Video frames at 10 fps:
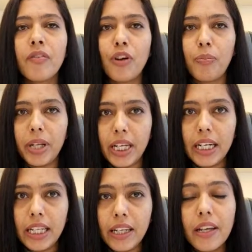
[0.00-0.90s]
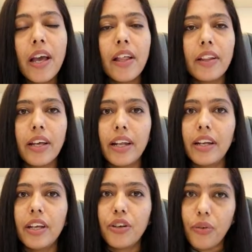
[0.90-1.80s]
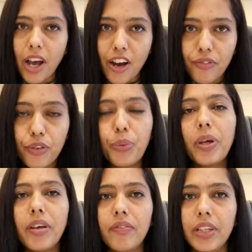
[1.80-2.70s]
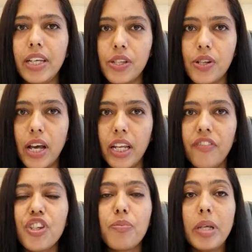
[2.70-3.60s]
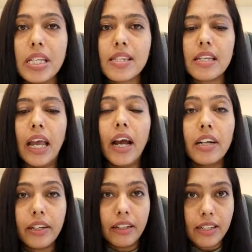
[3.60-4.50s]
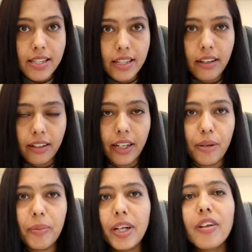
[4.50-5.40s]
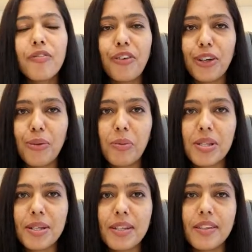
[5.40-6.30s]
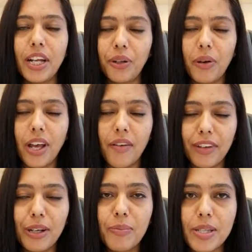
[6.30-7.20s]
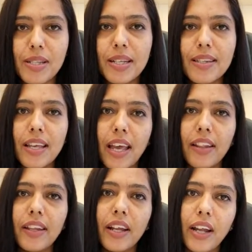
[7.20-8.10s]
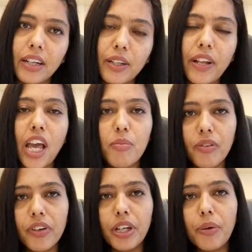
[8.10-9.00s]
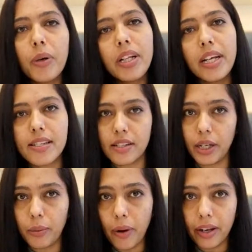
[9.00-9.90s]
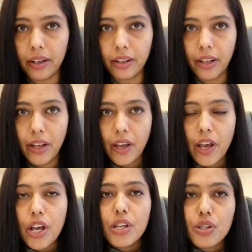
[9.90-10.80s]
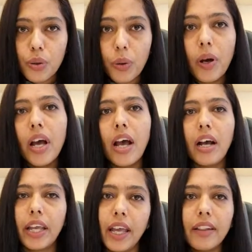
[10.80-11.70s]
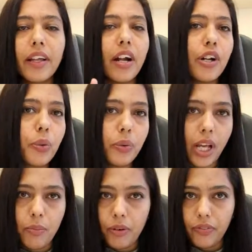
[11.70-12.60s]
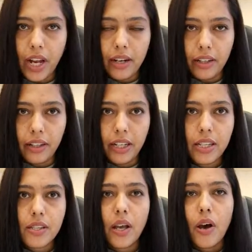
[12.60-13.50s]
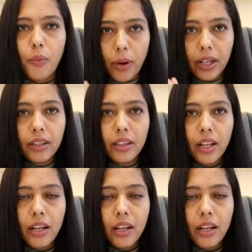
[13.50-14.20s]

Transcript: from DED, then you have to give the ijari, which means a tenancy agreement for your business, that you are having a business, and then at the time of renewal, it's required. So again, there are two type of categories. One,